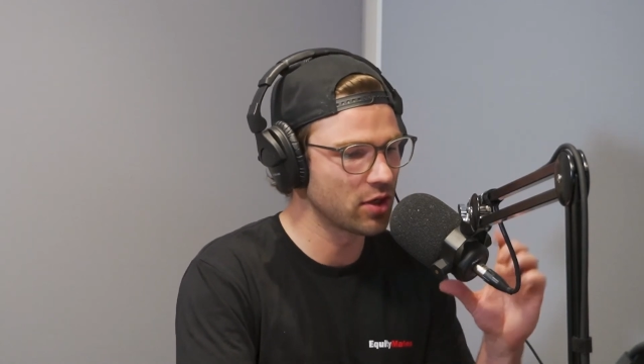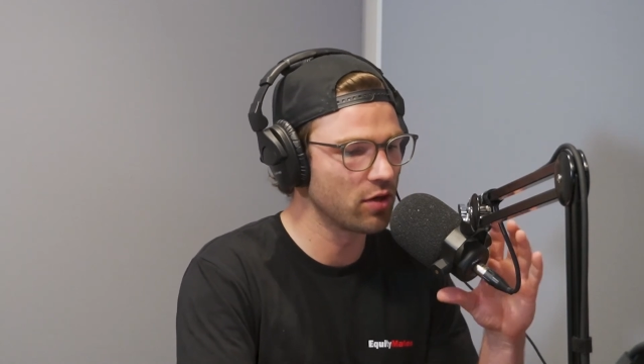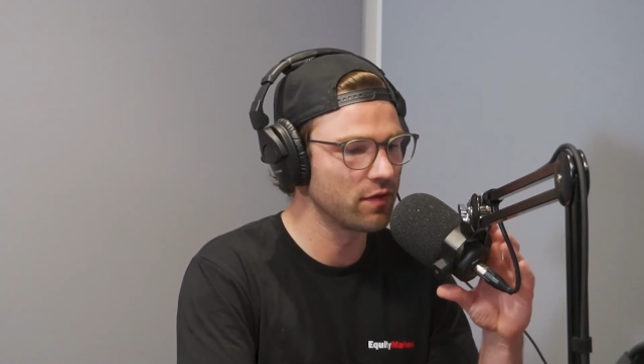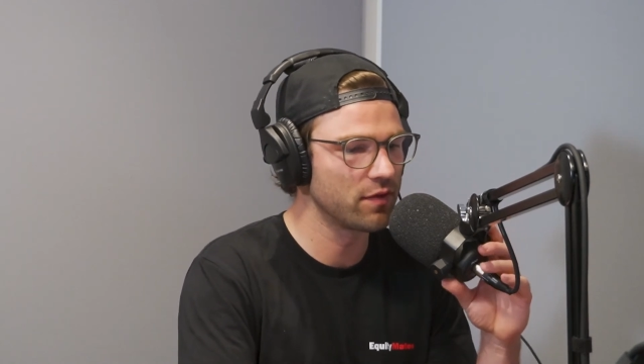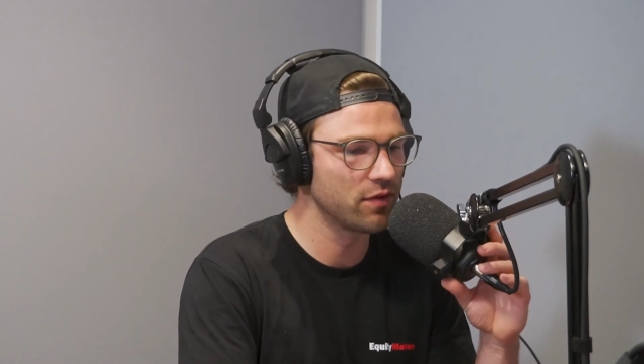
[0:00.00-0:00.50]

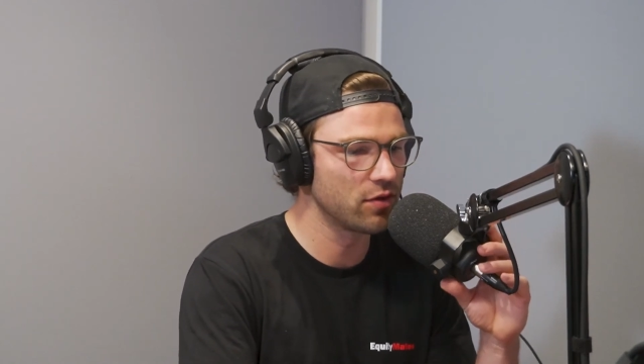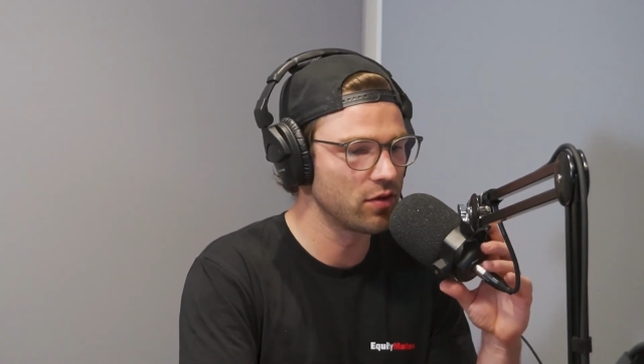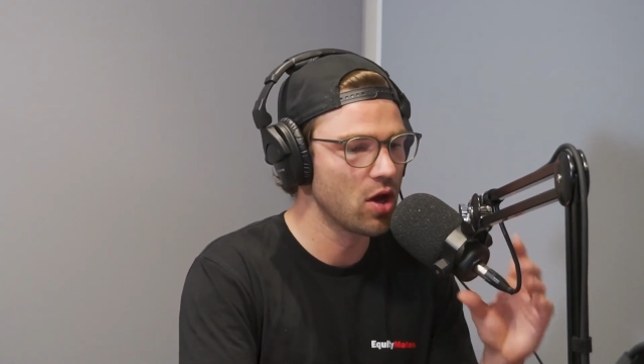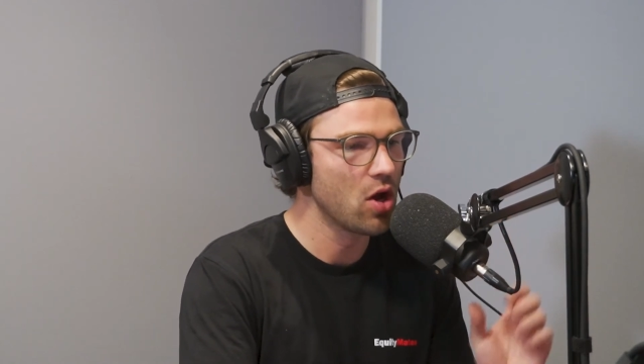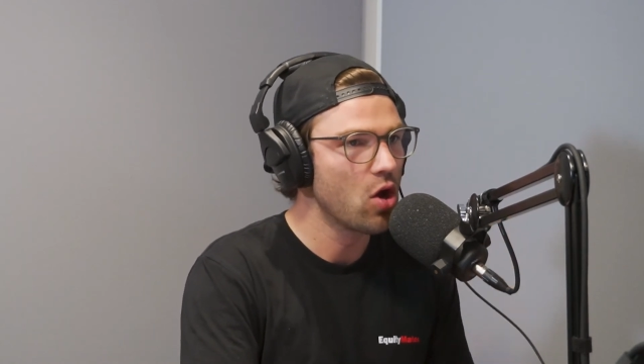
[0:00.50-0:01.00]

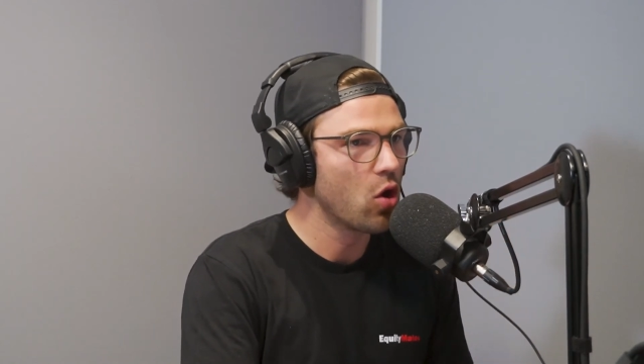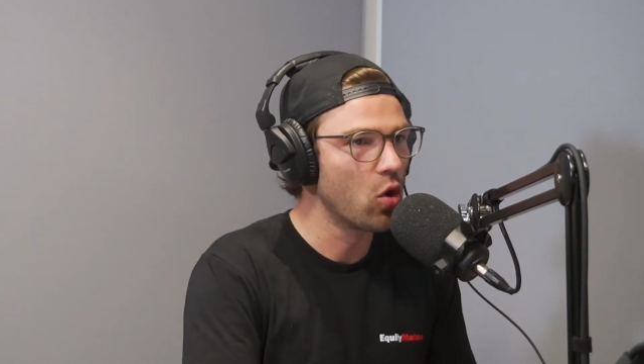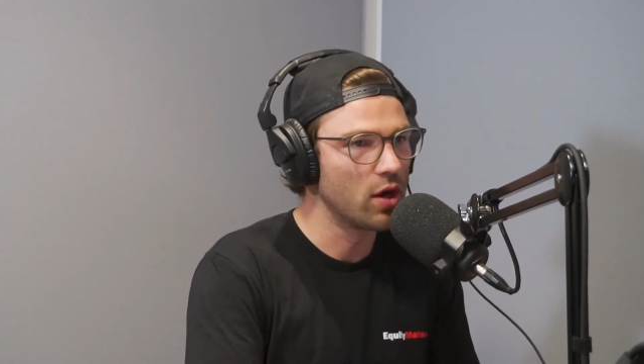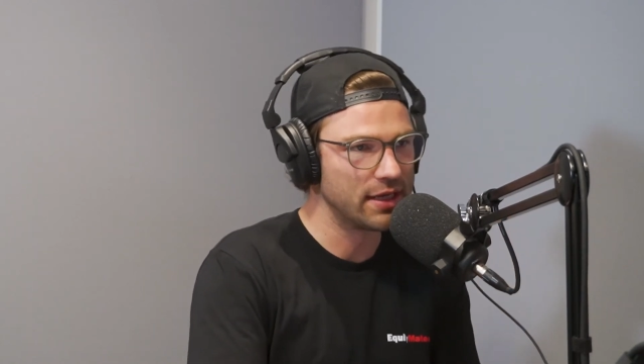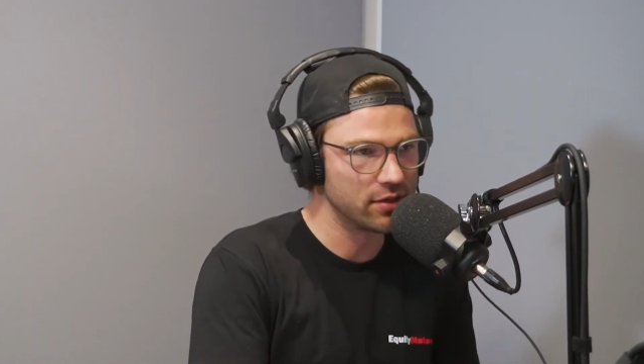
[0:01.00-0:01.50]
overview
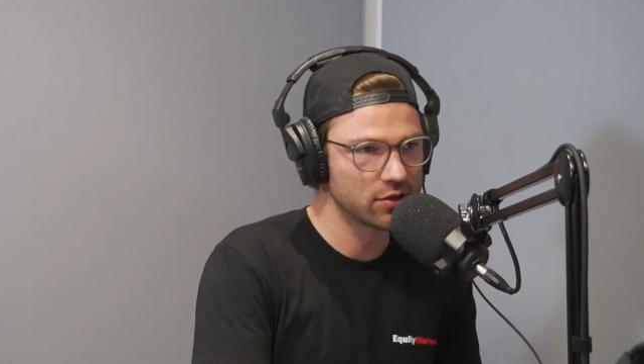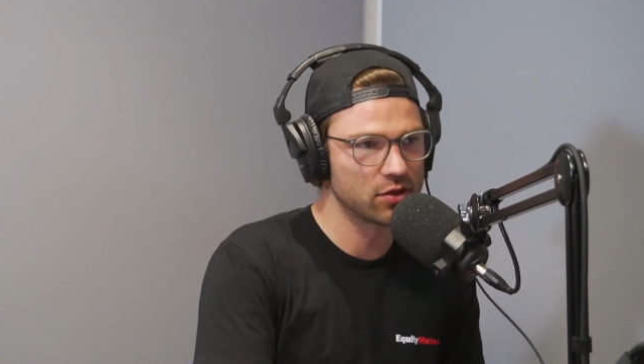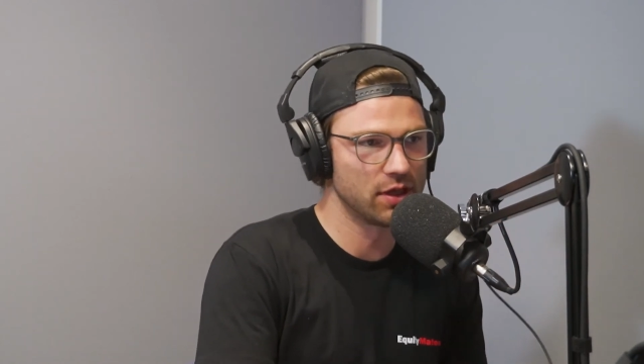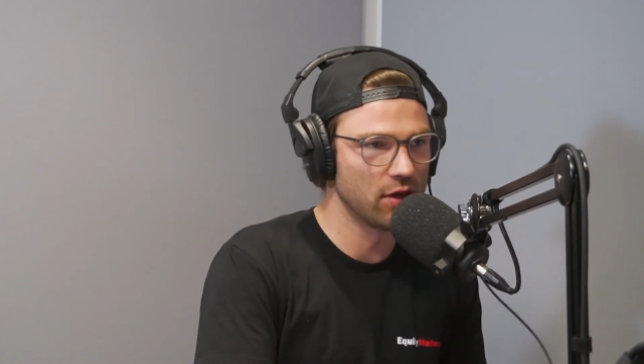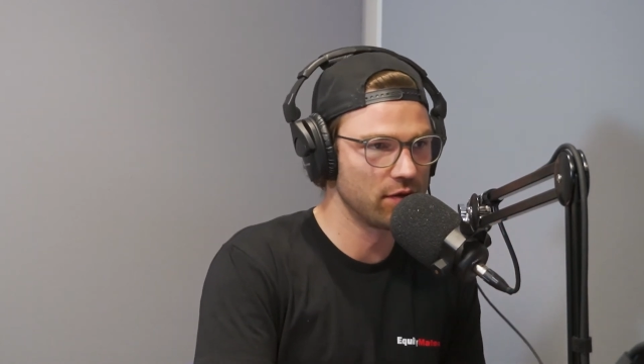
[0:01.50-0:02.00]
or
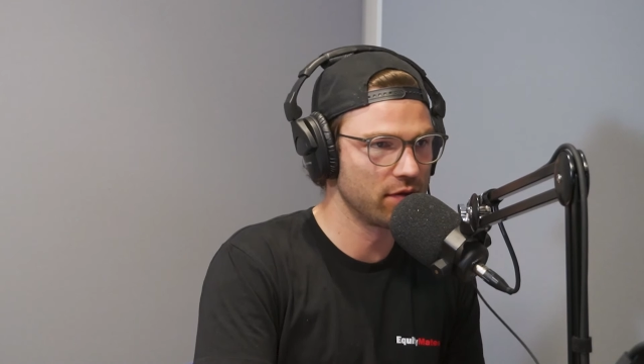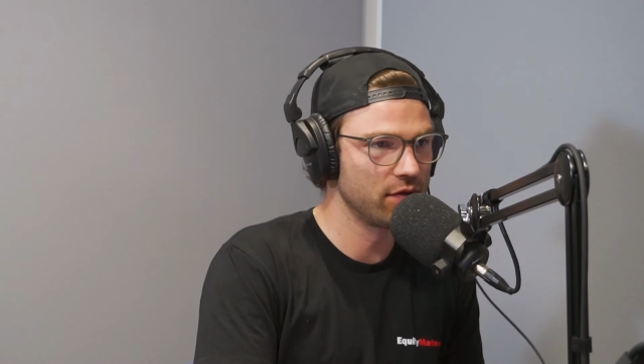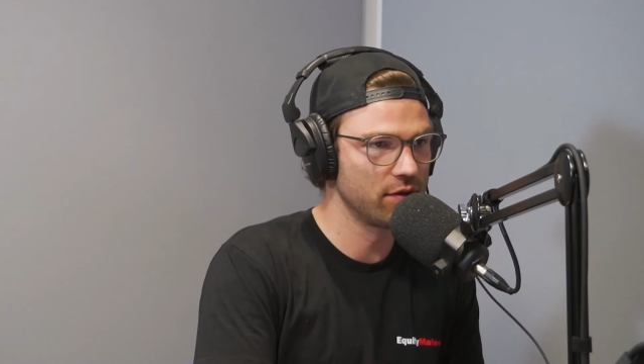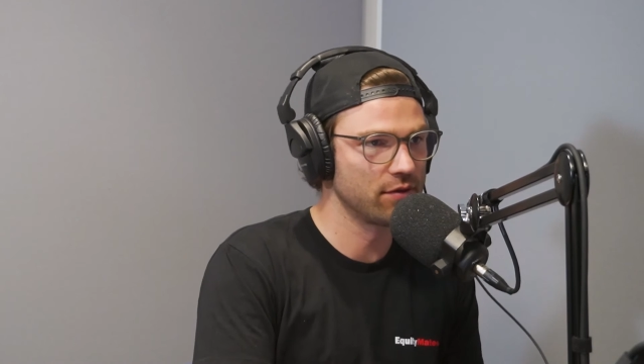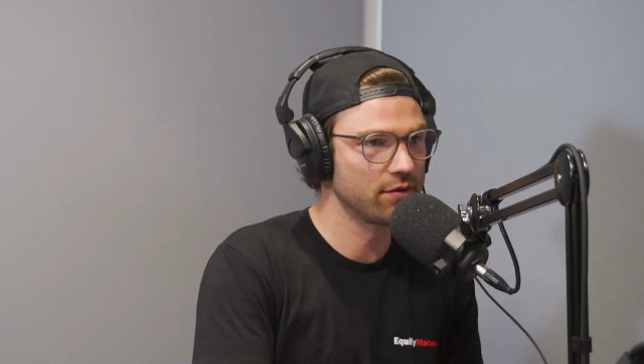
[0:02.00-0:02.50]
industry overview.